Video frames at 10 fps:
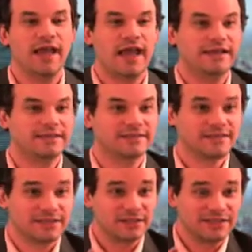And it's
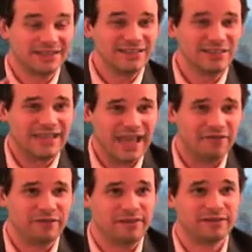clearly
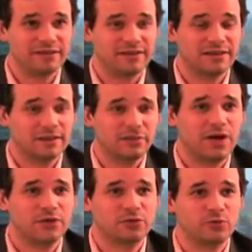evident in the
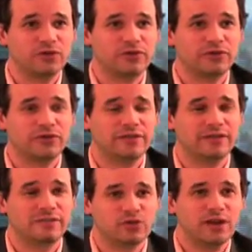modern world
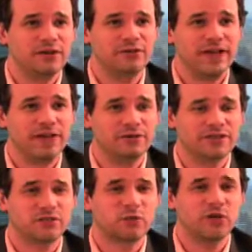that trickle down
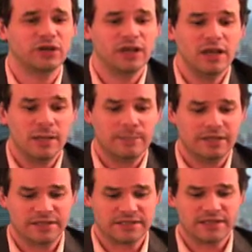doesn't work
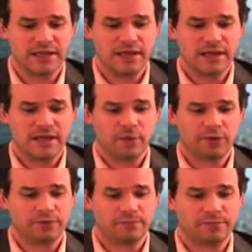because
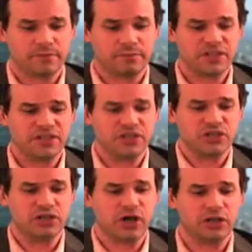we've
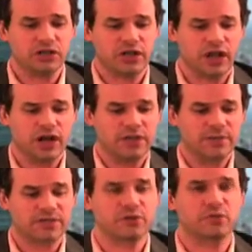positioned all our
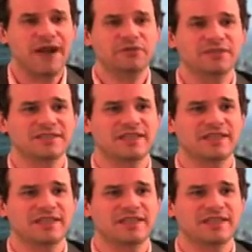economies around this